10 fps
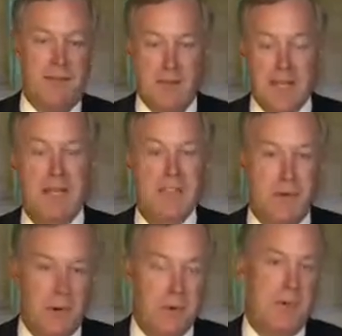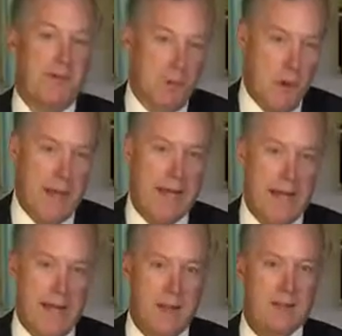than the East Room of the White
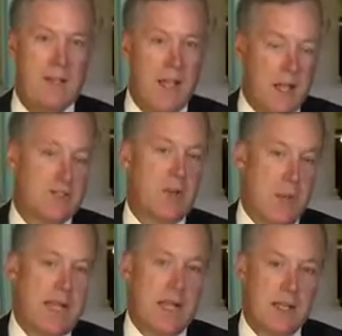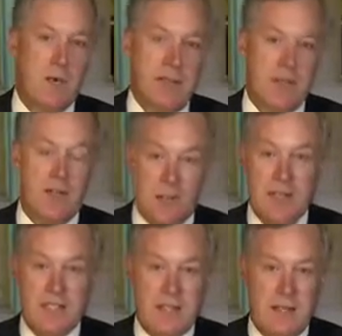House, and so we need to really
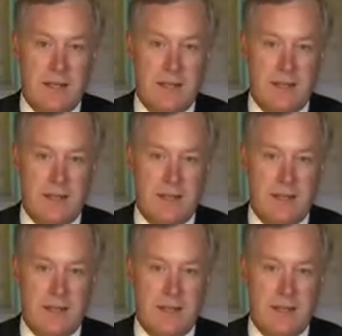address it.